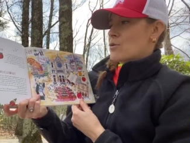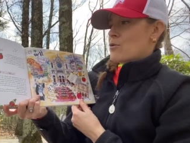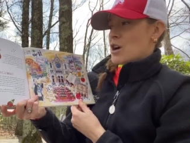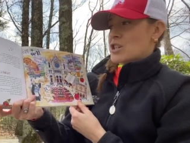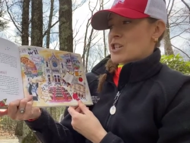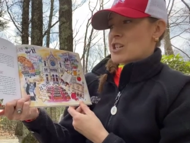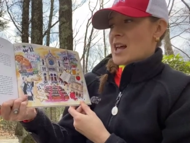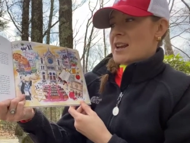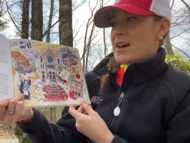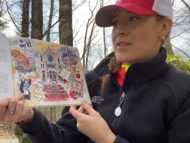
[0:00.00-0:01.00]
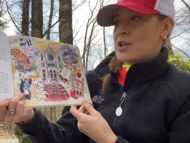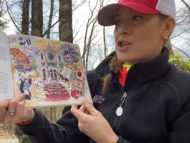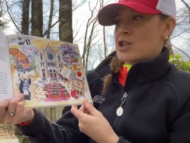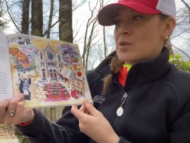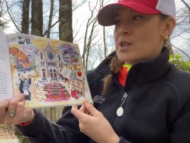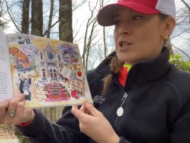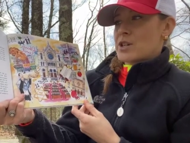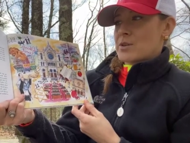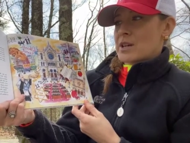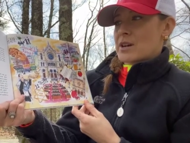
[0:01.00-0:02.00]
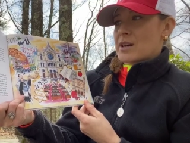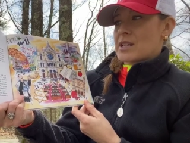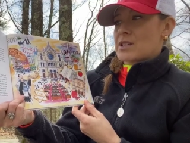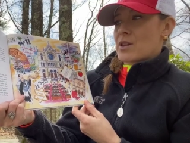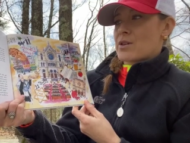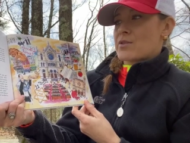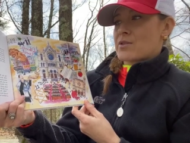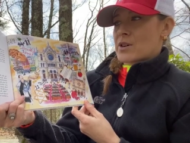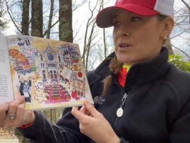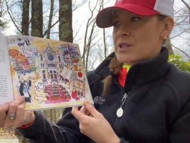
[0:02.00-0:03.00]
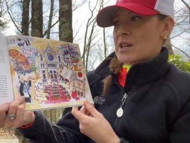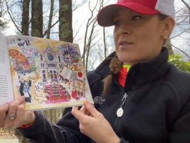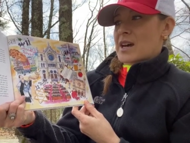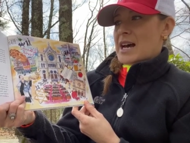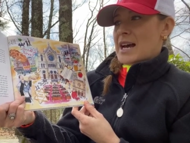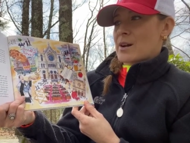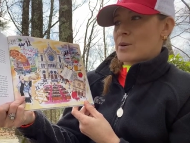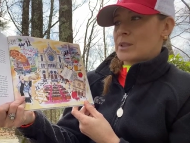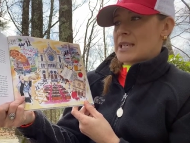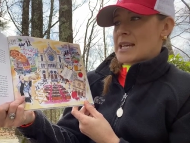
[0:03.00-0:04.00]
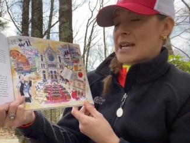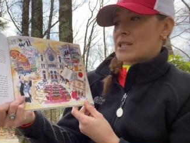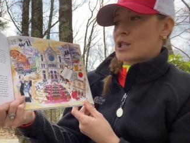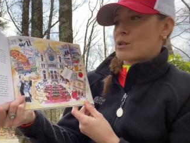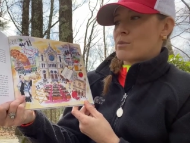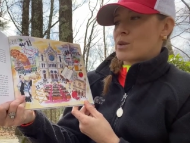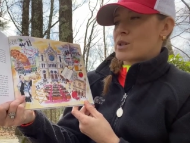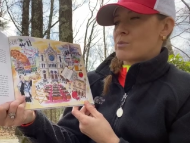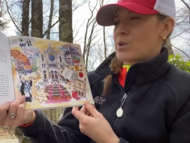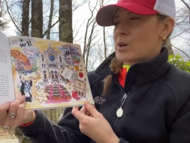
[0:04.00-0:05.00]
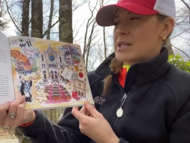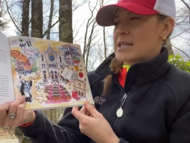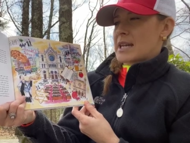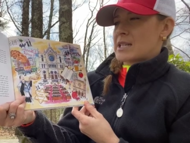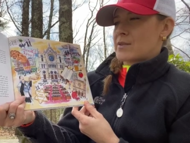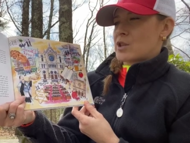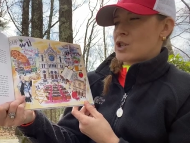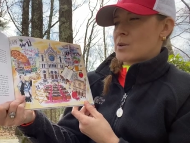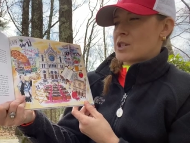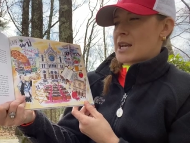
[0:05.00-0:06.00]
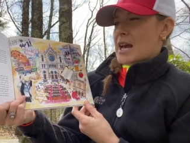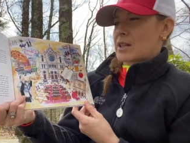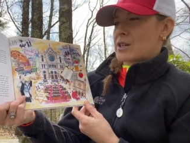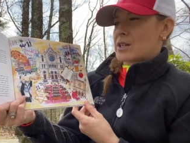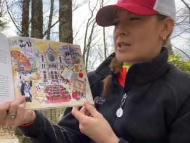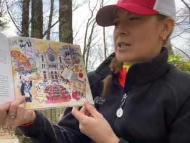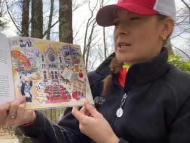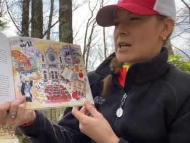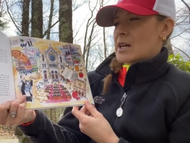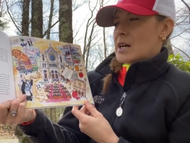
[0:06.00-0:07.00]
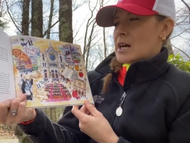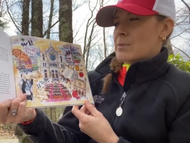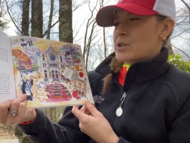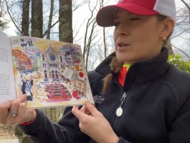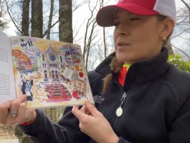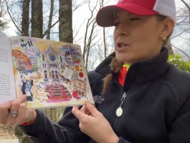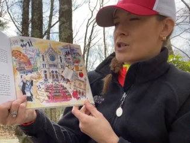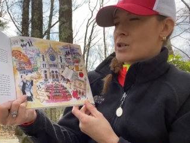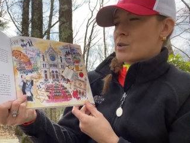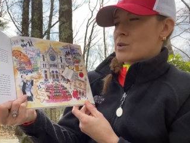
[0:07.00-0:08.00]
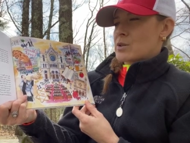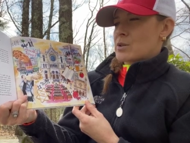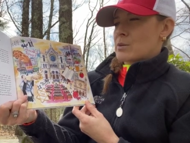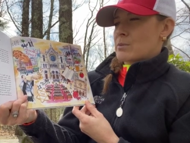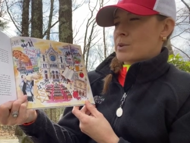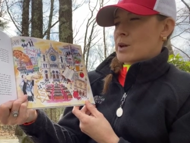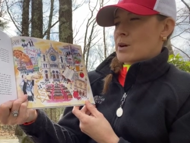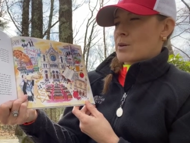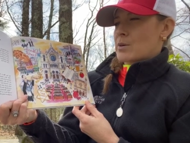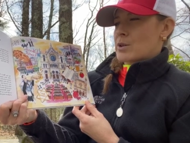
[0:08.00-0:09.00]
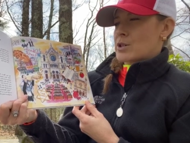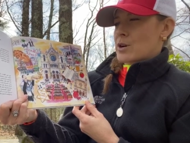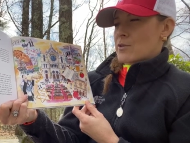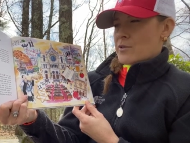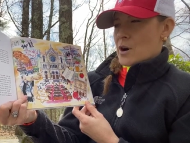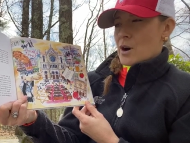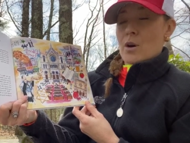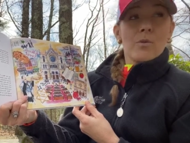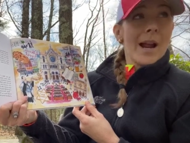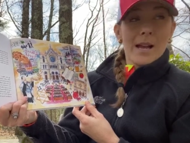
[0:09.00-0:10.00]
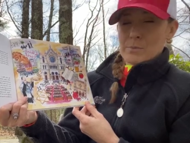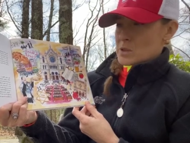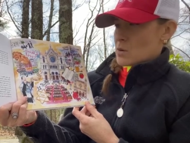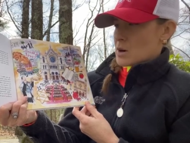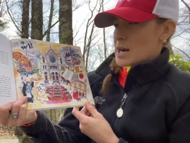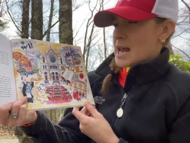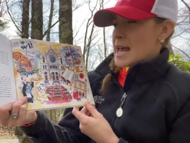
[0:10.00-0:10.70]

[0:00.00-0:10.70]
Rosh Hashanah, the Jewish New Year, is the first of the High Holy Days, the most important days of the Jewish calendar. Observant Jews blow the shofar or ram's horn